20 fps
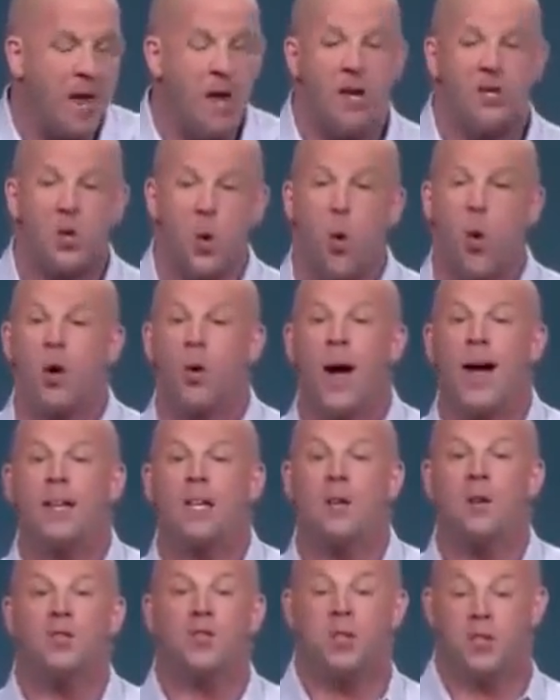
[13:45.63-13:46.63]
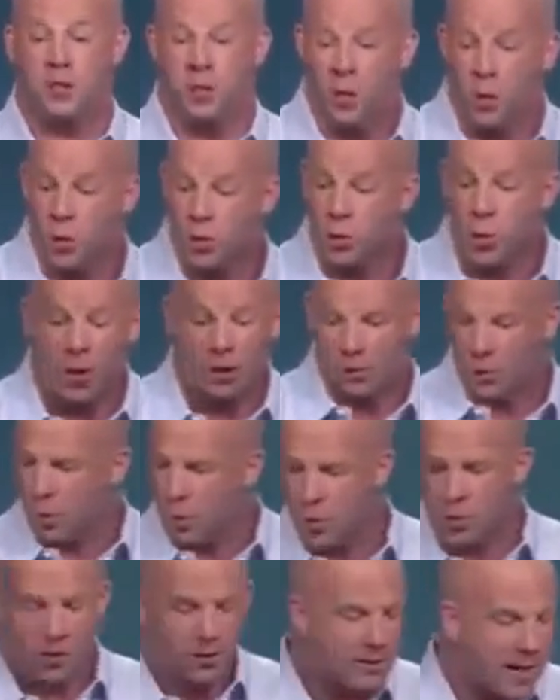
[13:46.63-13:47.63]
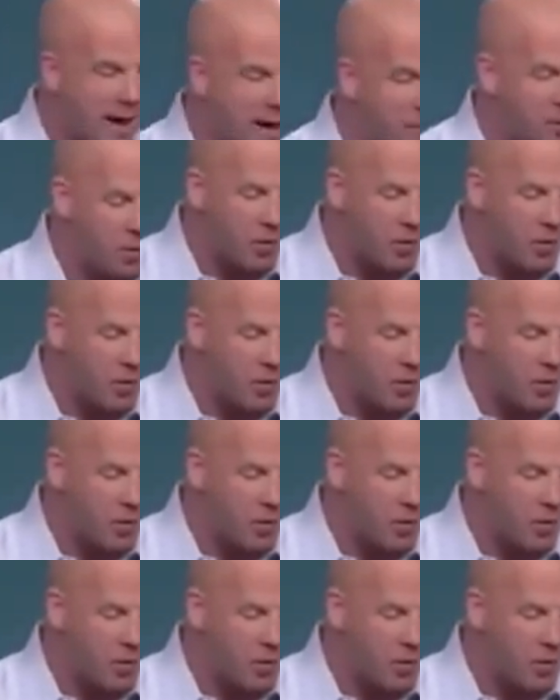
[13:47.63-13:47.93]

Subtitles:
So what do I use as tools? Whew, time is